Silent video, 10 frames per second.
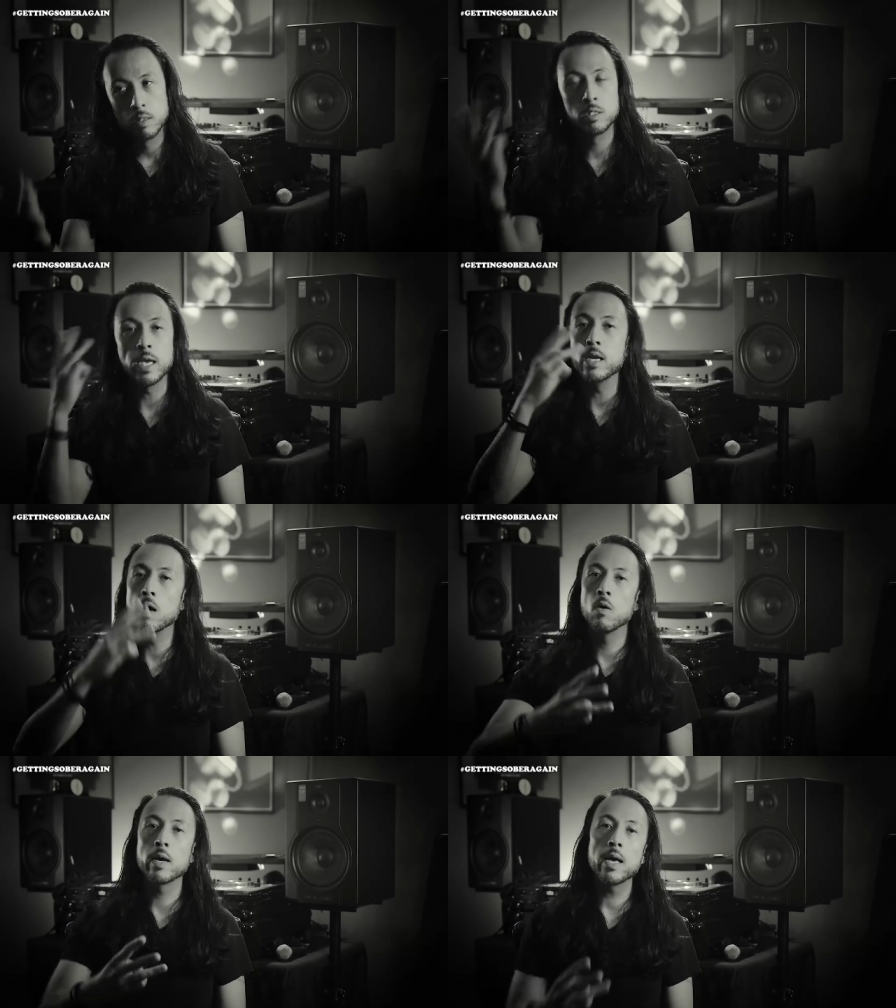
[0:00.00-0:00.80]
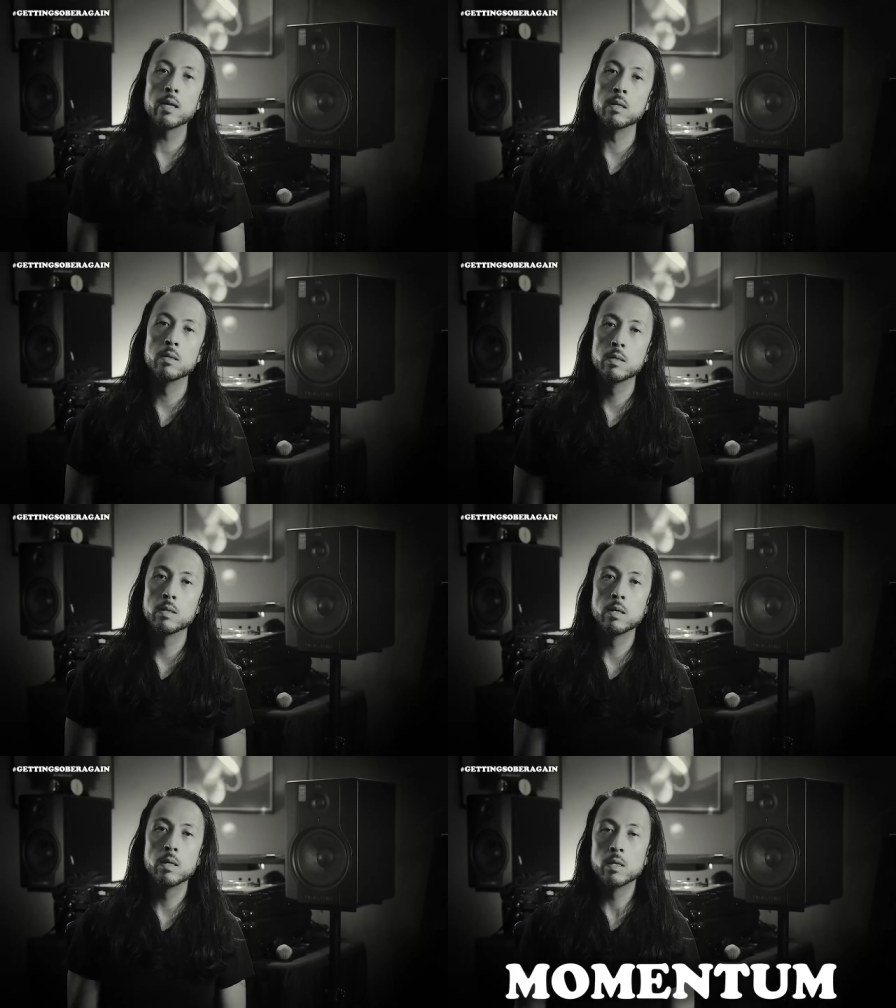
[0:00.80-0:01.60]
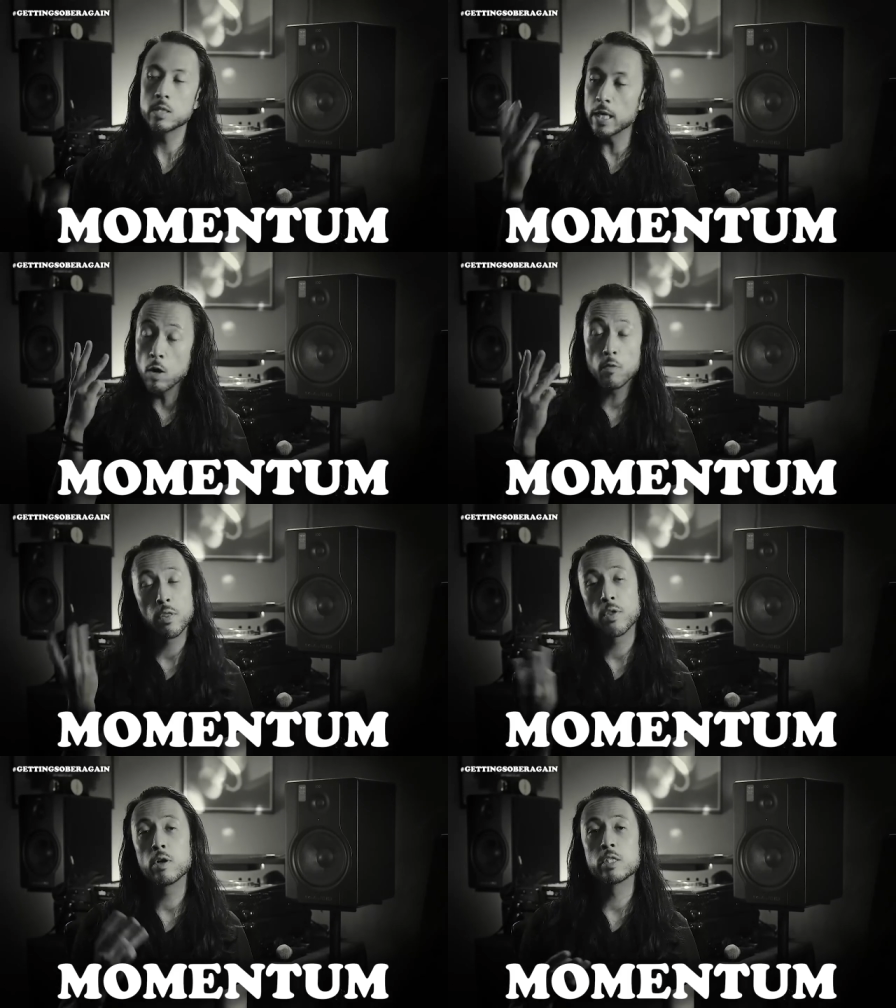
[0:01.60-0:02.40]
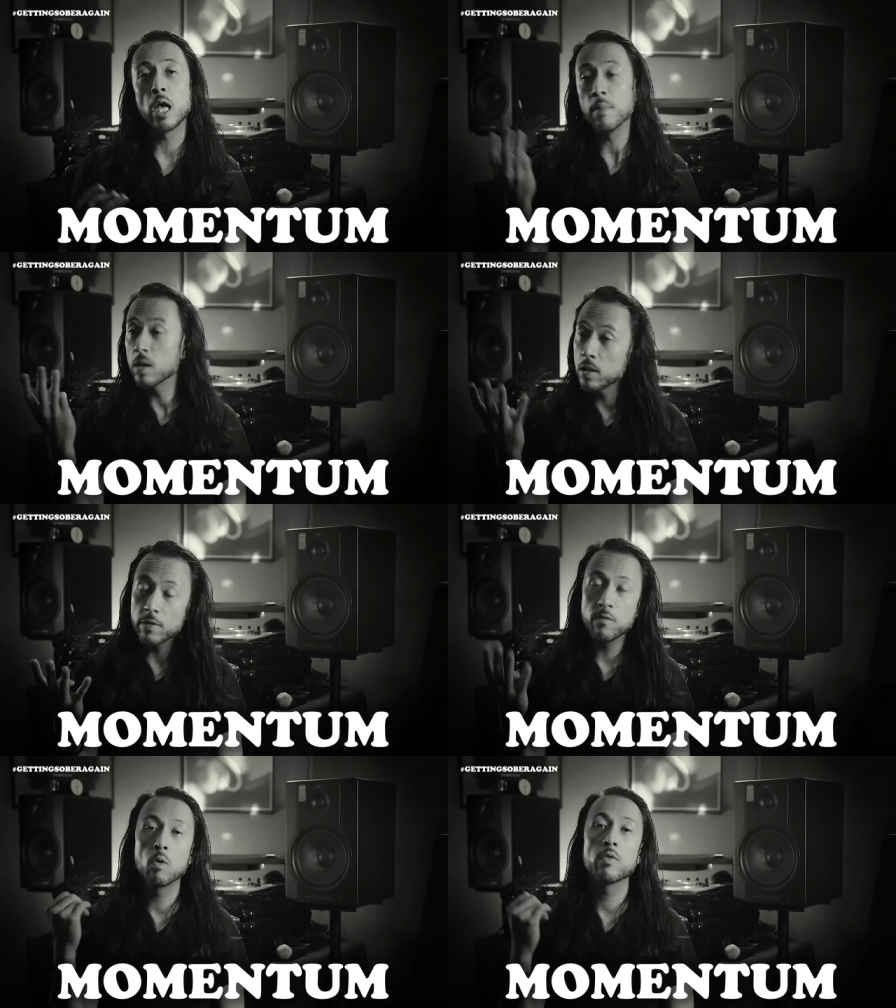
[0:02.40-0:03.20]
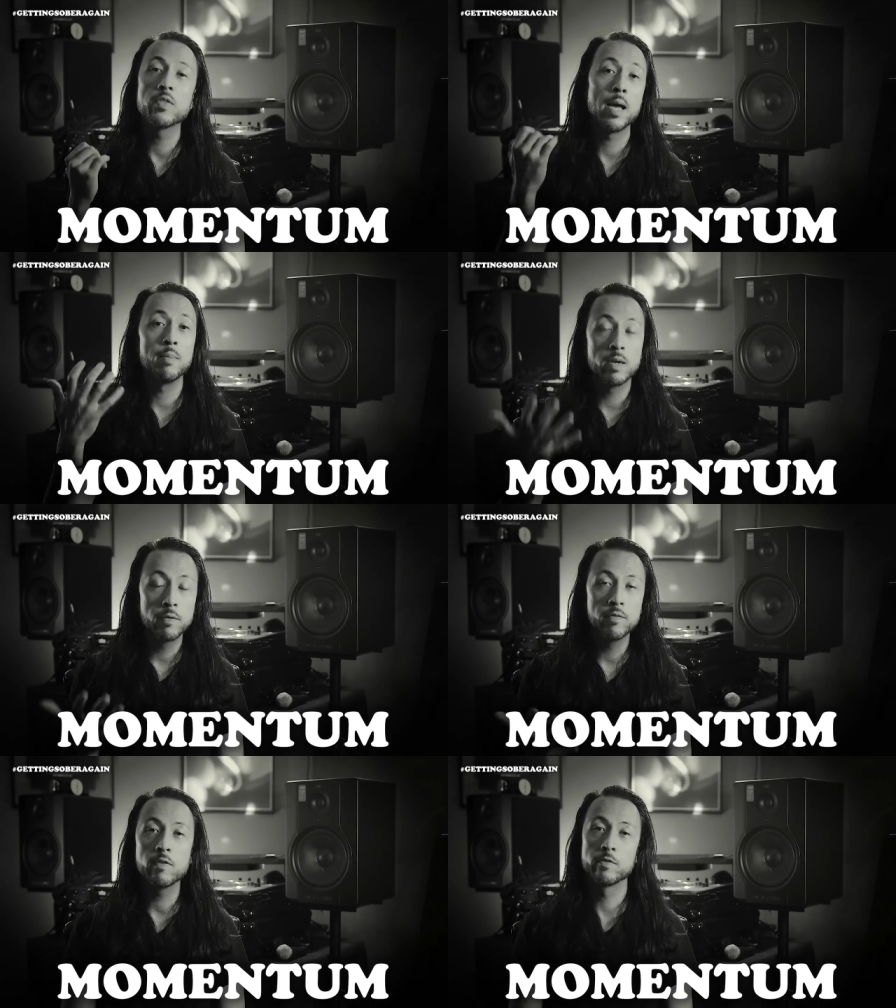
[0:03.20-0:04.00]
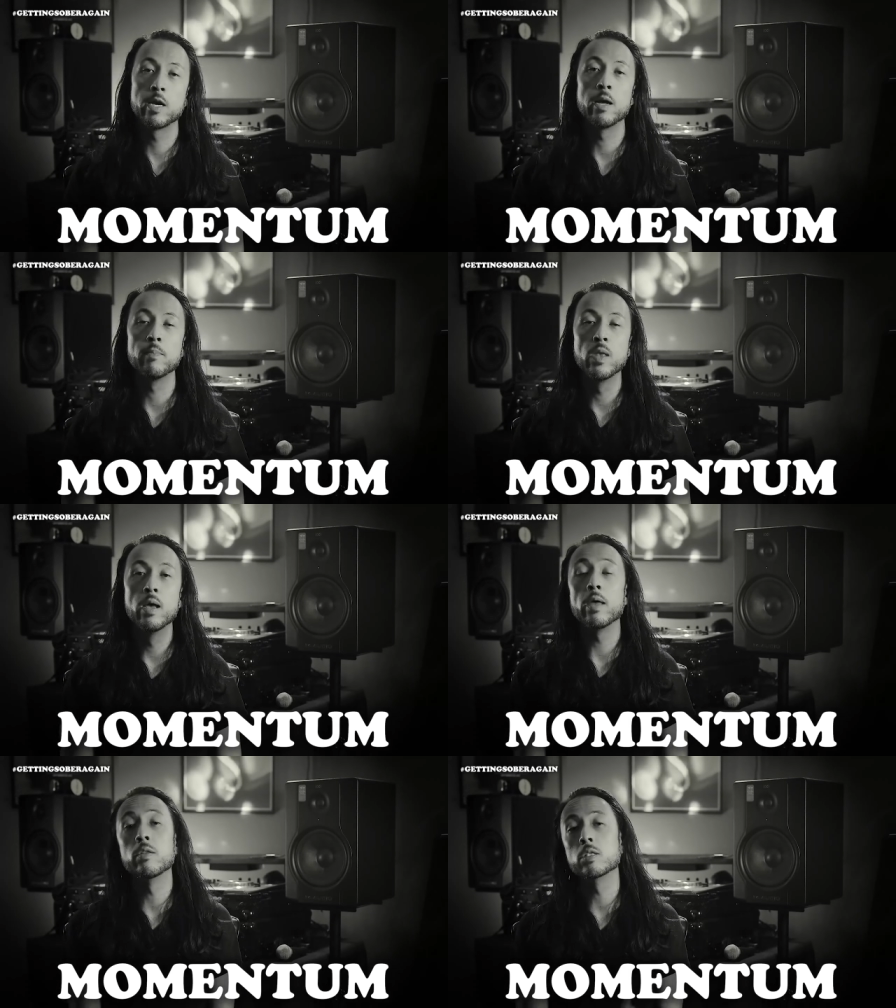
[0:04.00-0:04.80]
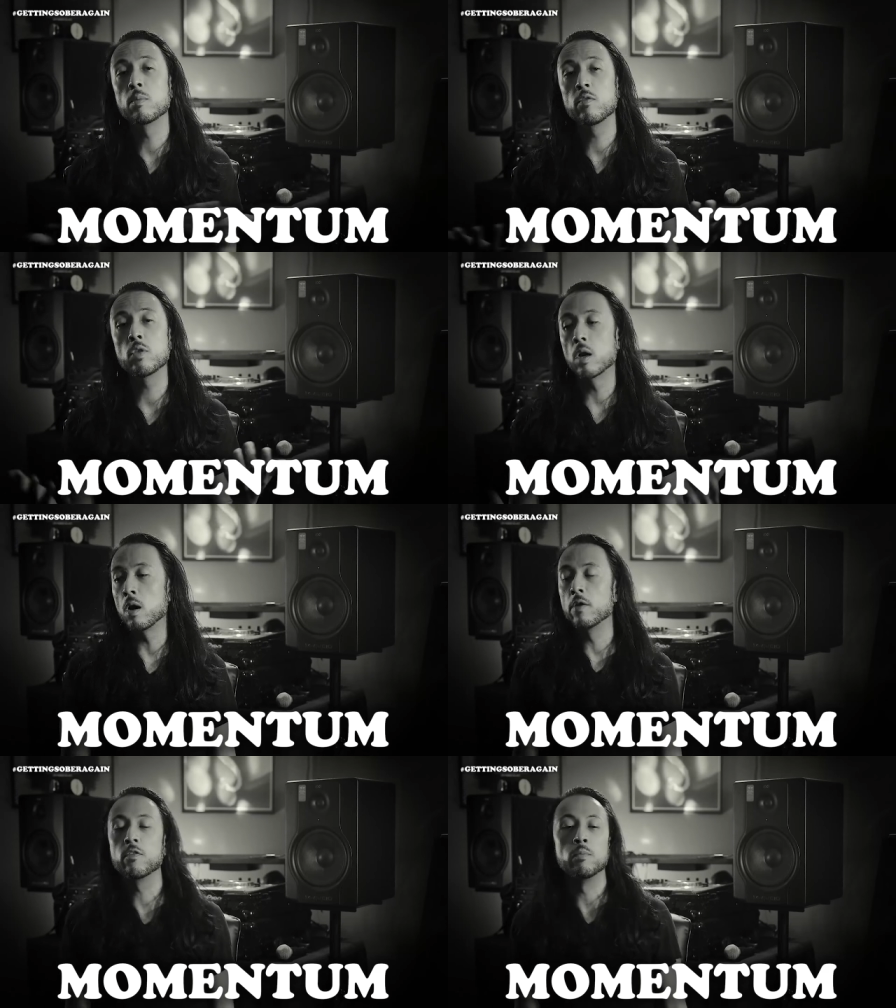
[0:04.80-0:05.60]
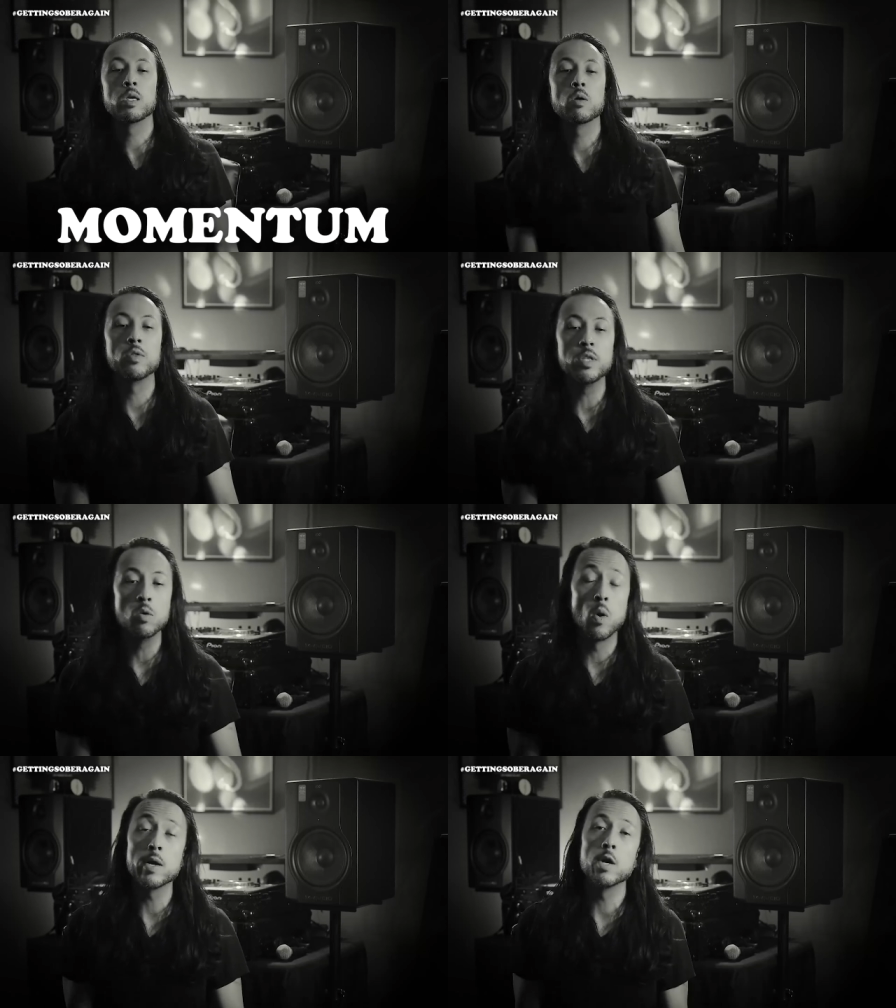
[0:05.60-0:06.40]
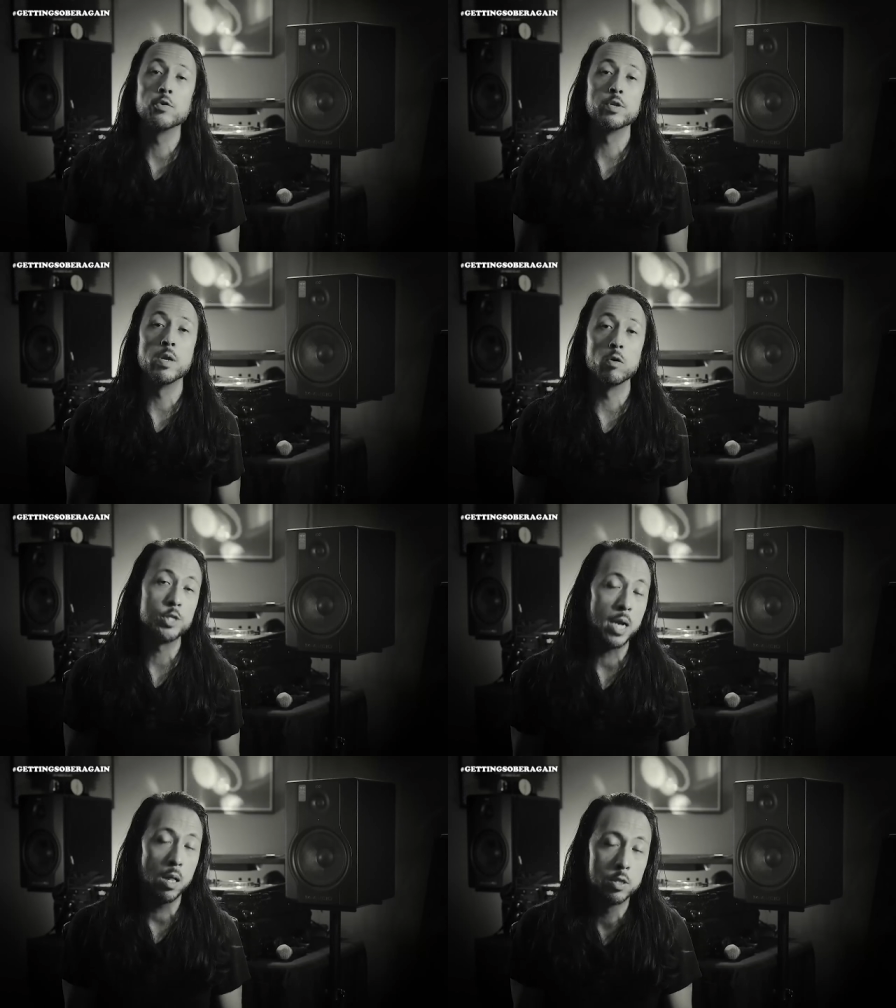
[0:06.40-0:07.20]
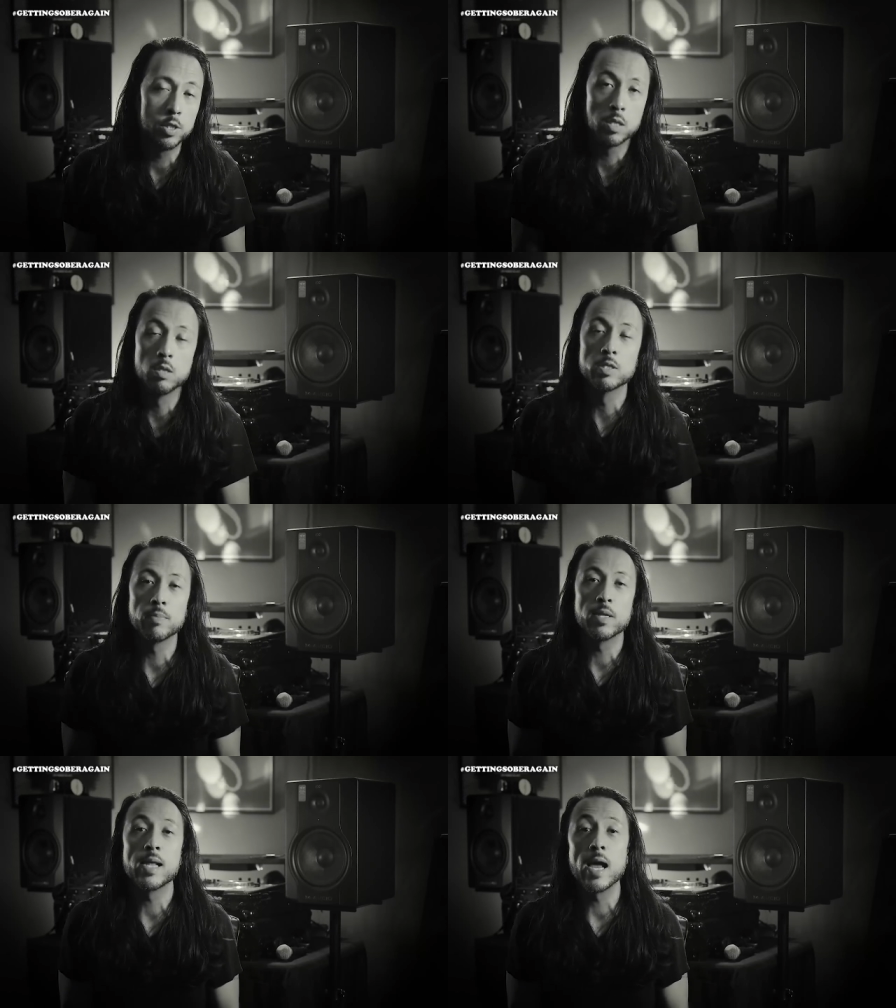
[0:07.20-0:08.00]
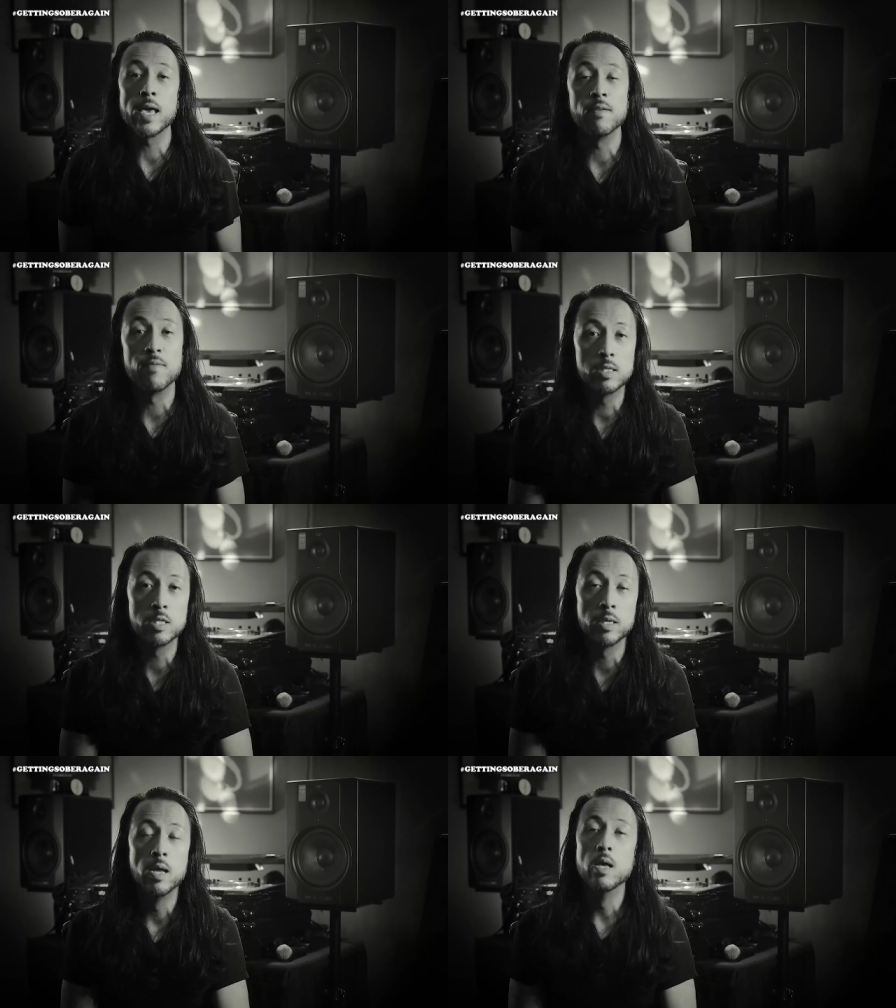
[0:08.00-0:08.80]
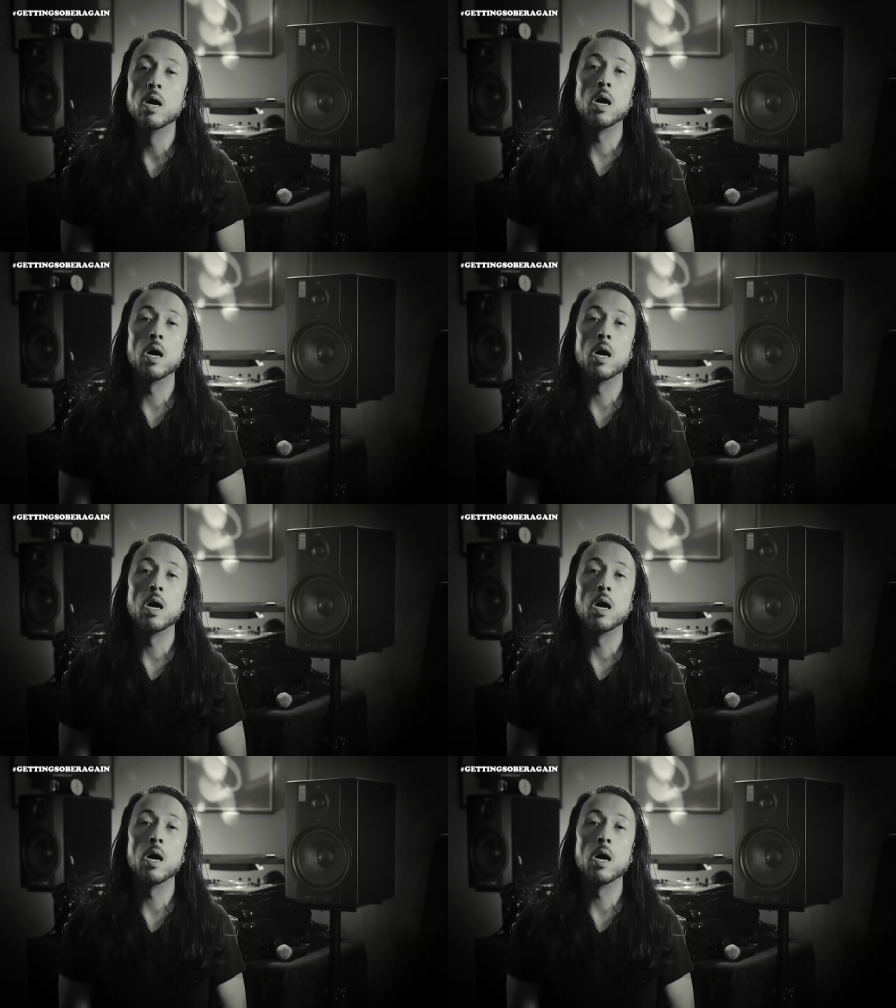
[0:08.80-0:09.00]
Say no again. Say no for a third time, and then the fourth time, and then a fifth time. And then some of you that are unfamiliar with the 100 no challenge, it's a little something that I invented.